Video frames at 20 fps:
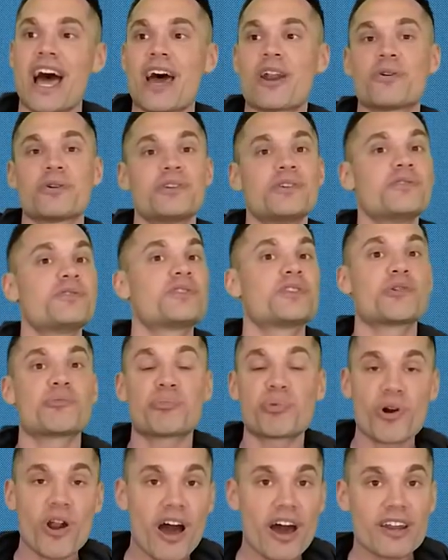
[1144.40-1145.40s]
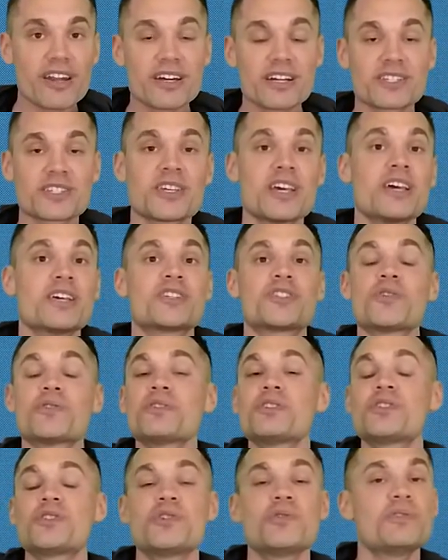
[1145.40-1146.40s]
I don't use their products, so
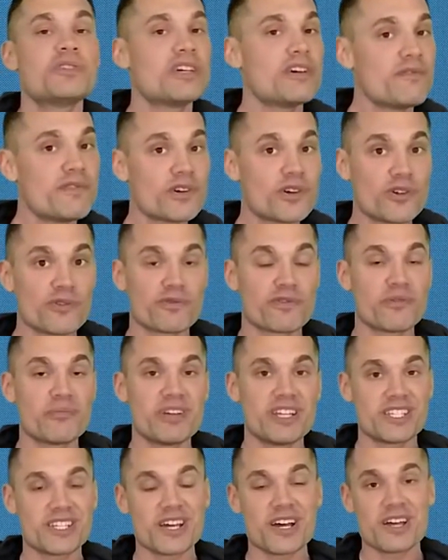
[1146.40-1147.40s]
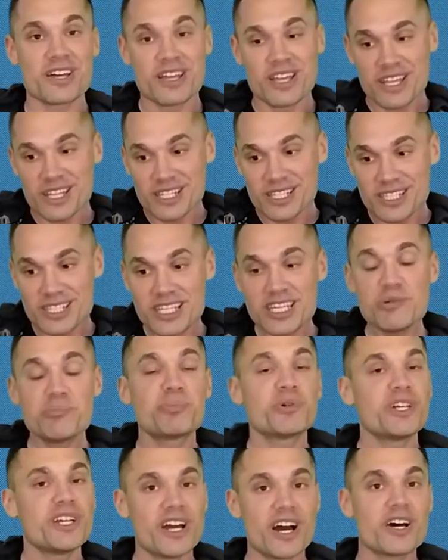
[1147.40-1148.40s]
it's too difficult for me to
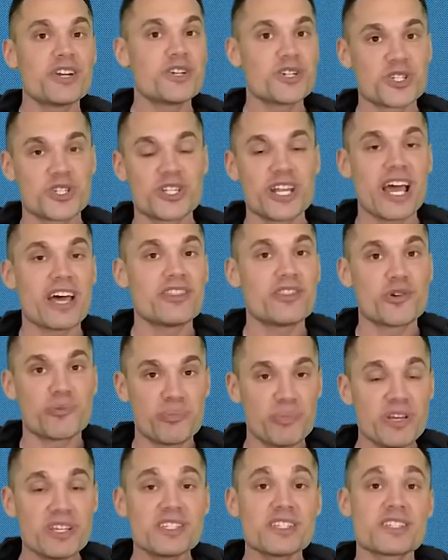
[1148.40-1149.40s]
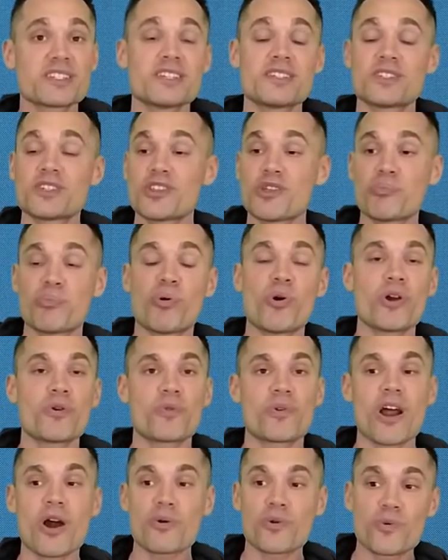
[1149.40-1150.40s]
deeply understand their businesses to the point
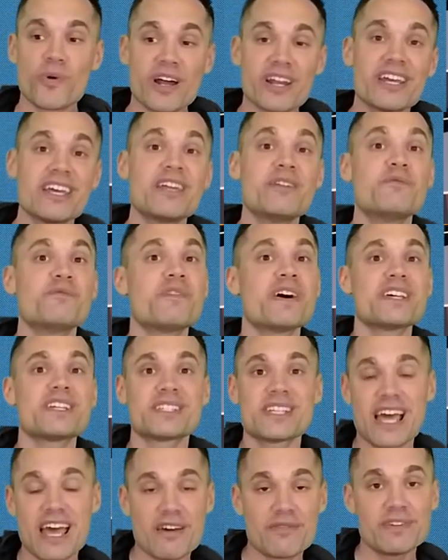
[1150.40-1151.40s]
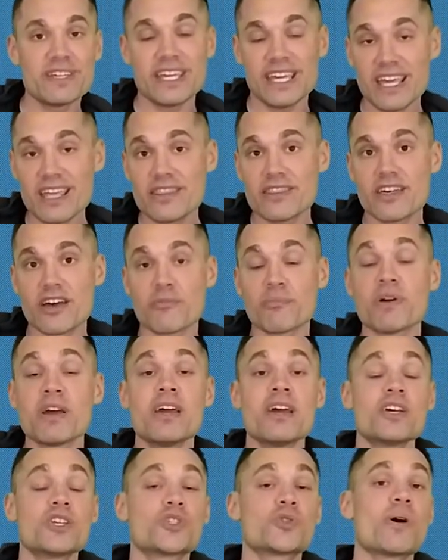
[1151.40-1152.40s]
where I would want to invest heavy in them.
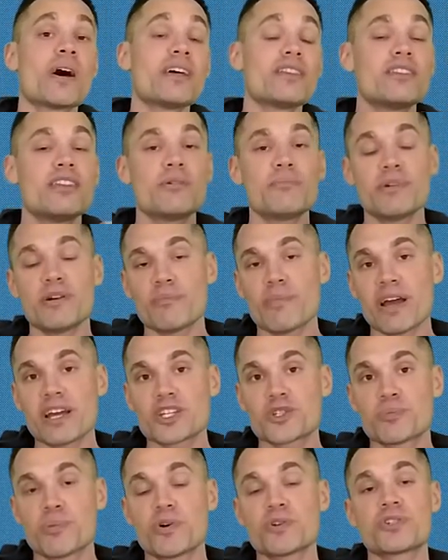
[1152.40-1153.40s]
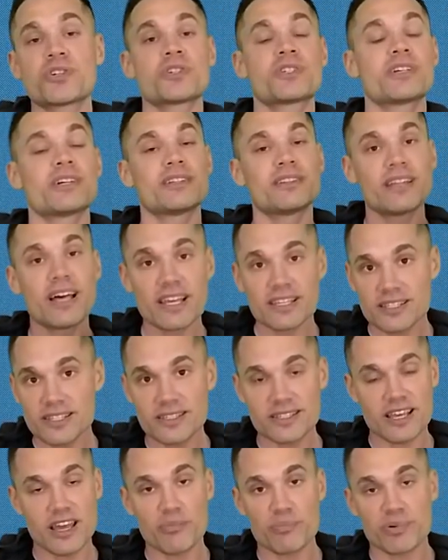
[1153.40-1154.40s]
So I limit my exposure to less
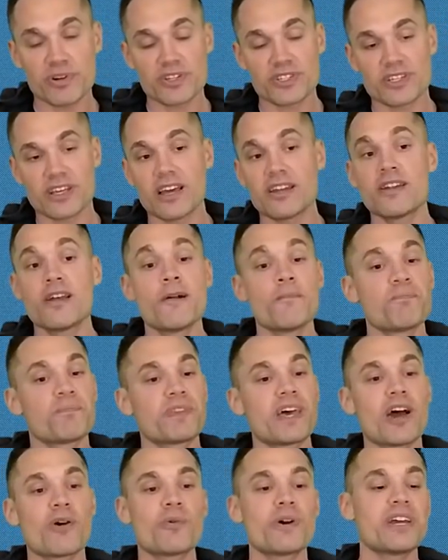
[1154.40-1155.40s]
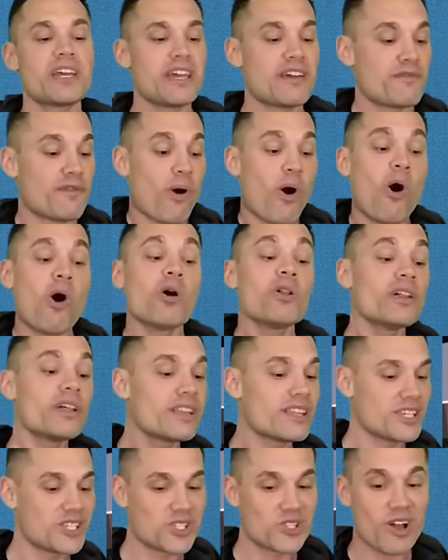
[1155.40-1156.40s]
than 10%. That way, if all of
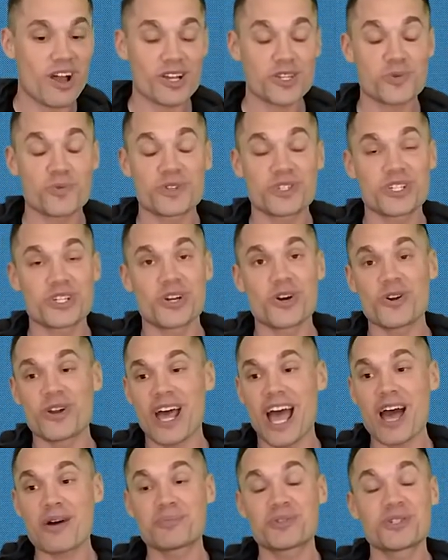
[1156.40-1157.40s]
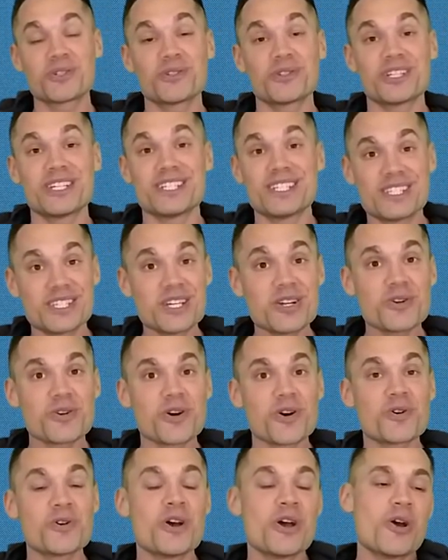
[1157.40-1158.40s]
these stocks were to go to absolutely
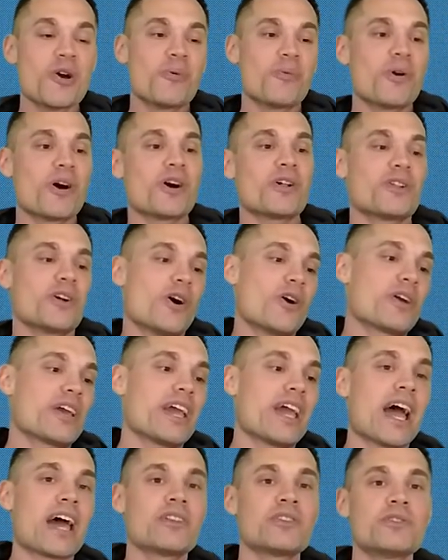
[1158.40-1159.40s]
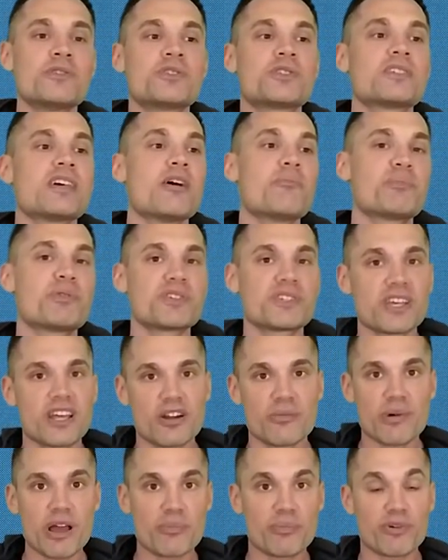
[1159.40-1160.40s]
zero, well, okay, I lose 10%
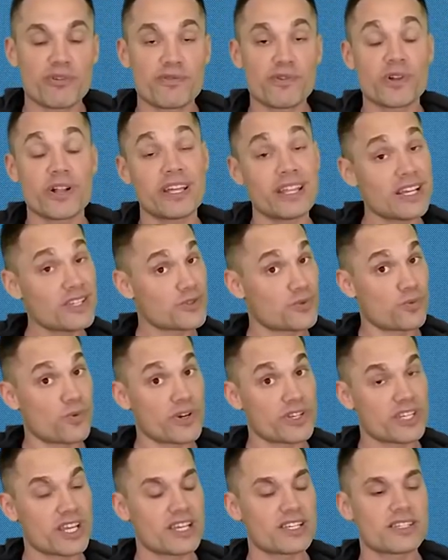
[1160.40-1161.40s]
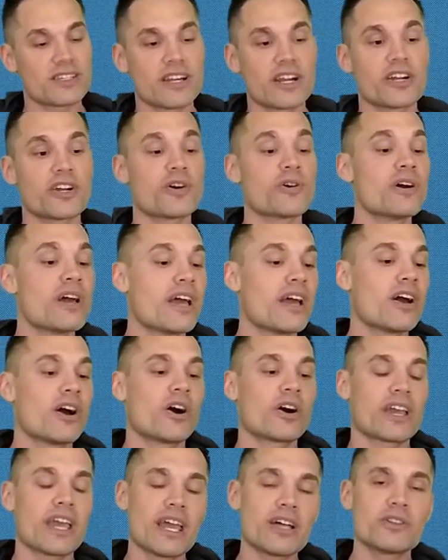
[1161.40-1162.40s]
of my portfolio, and that's the worst case scenario.
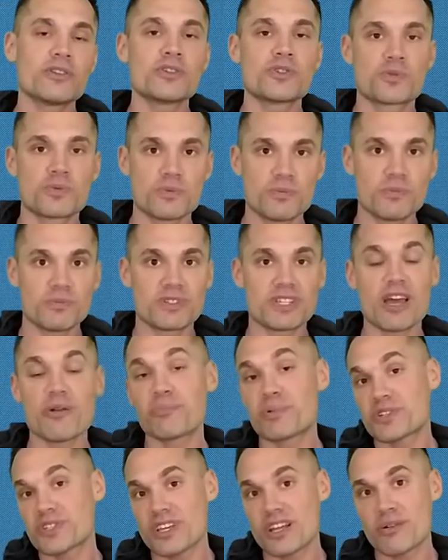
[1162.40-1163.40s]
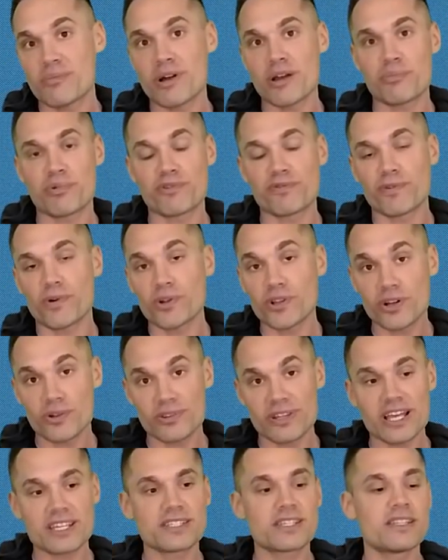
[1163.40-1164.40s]
Okay, I lose 10% of my portfolio,
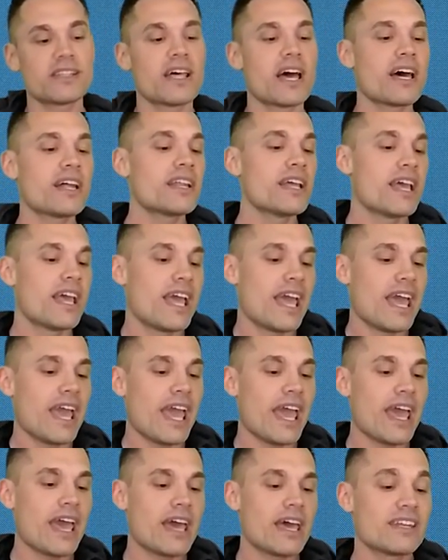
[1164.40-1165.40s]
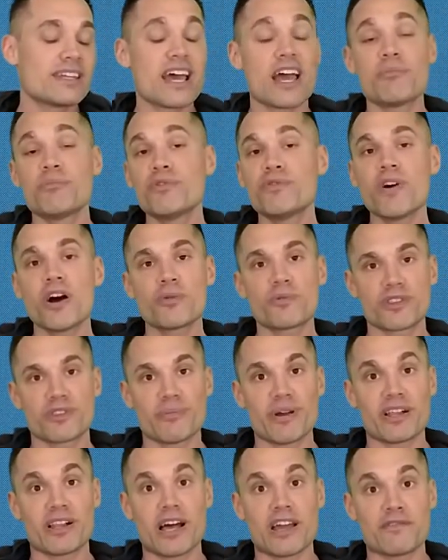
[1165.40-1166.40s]
less than that, and I move on with
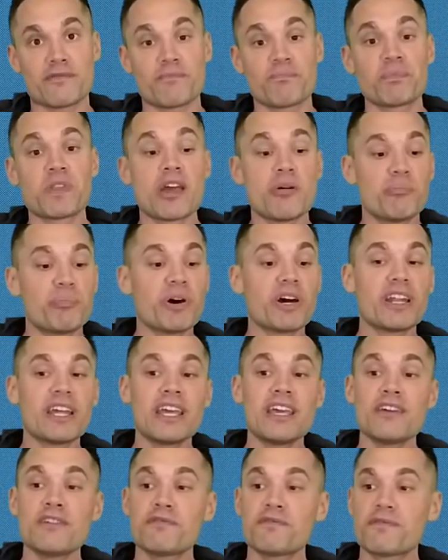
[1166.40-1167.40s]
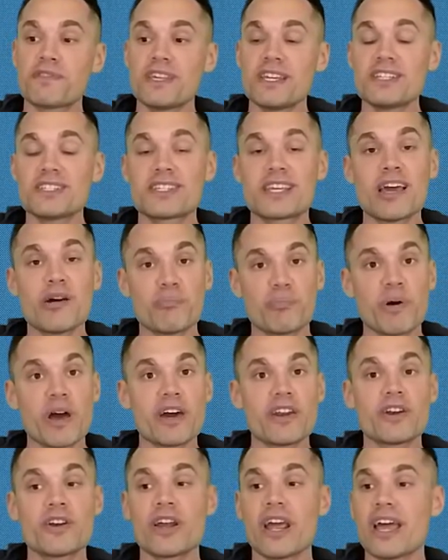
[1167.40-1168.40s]
my life. But if things get
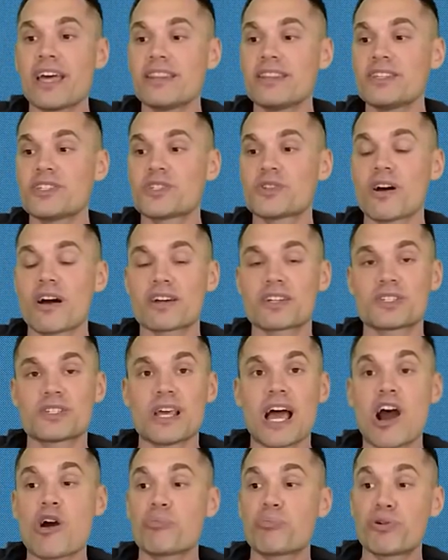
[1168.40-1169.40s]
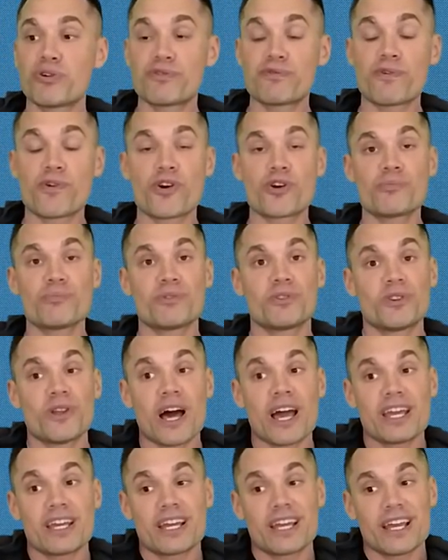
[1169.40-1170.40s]
better and these stocks outperform
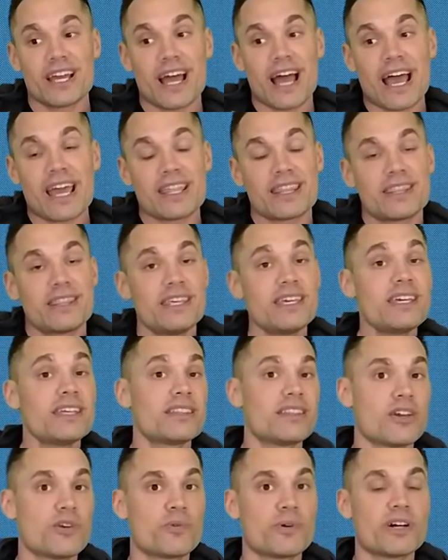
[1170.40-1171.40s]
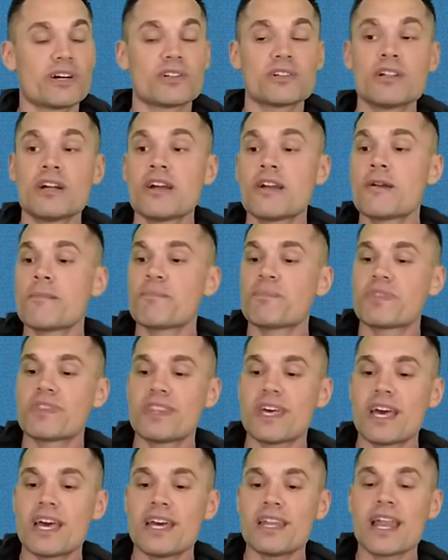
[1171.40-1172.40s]
like I think they will,
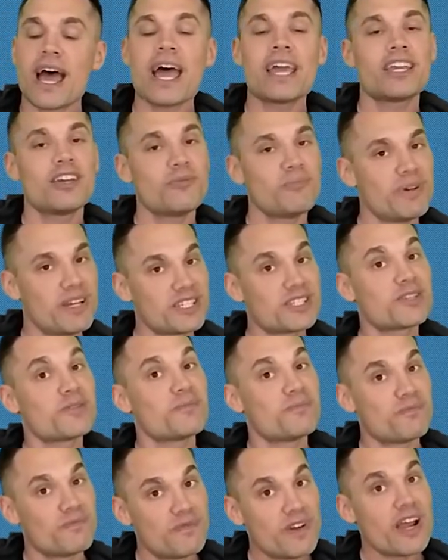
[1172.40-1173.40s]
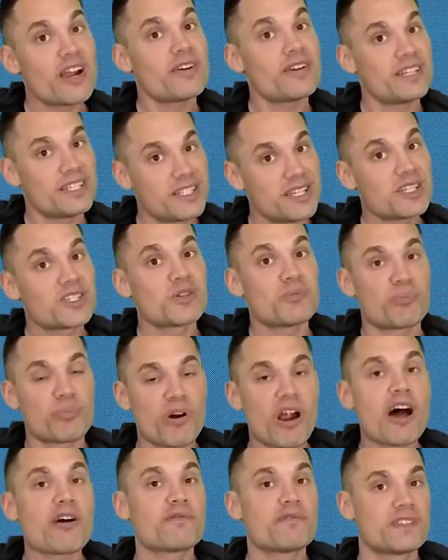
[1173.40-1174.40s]
then I can make some very decent
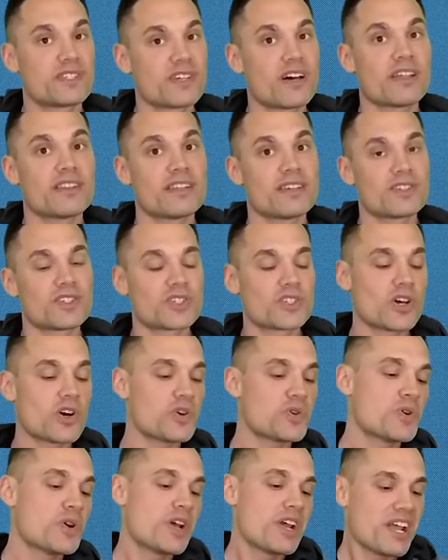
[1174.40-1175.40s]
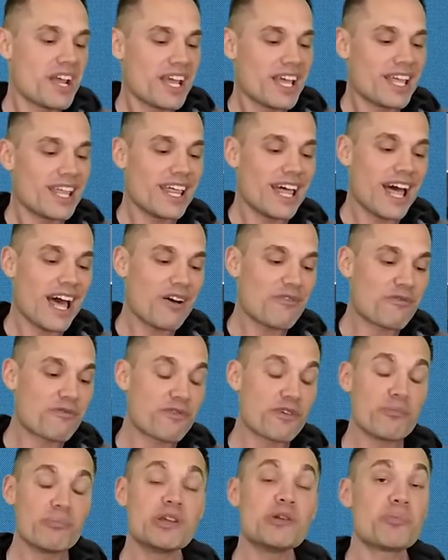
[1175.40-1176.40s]
profits on this. So
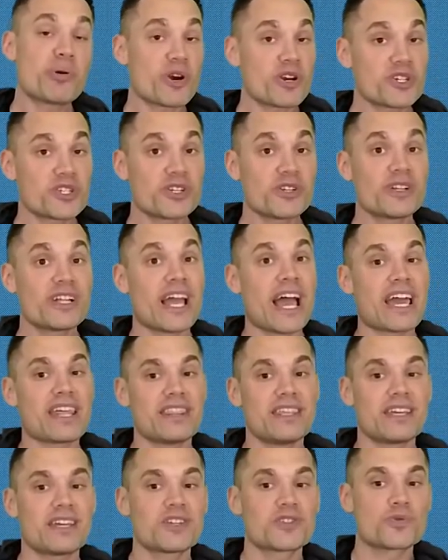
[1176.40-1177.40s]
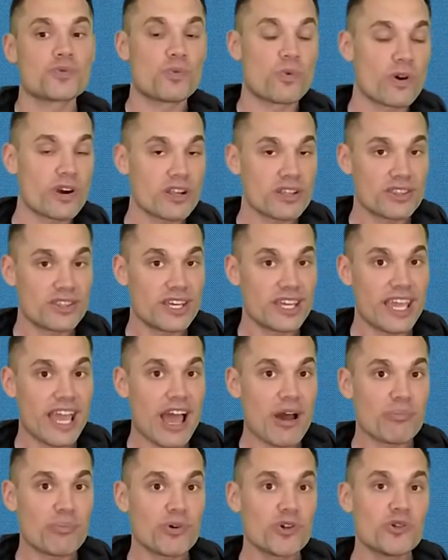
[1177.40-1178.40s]
for me personally, I think it's worth the
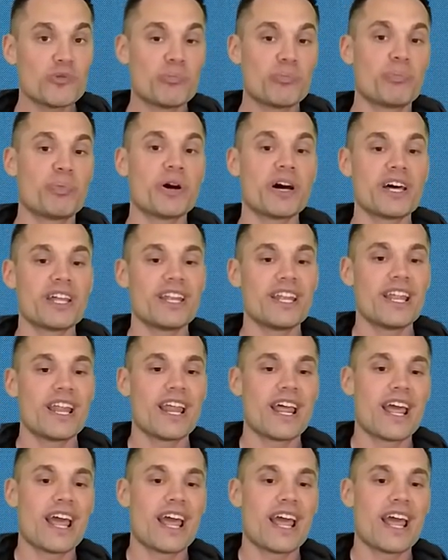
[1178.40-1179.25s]
gamble, but